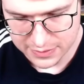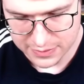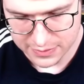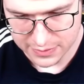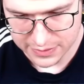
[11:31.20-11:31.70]

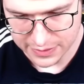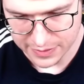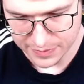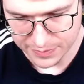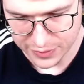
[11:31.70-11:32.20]
Okay,
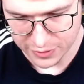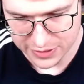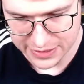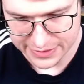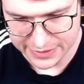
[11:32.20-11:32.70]
bowler
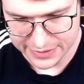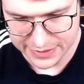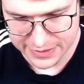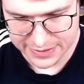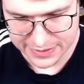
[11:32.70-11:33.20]
like
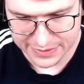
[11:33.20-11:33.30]
this.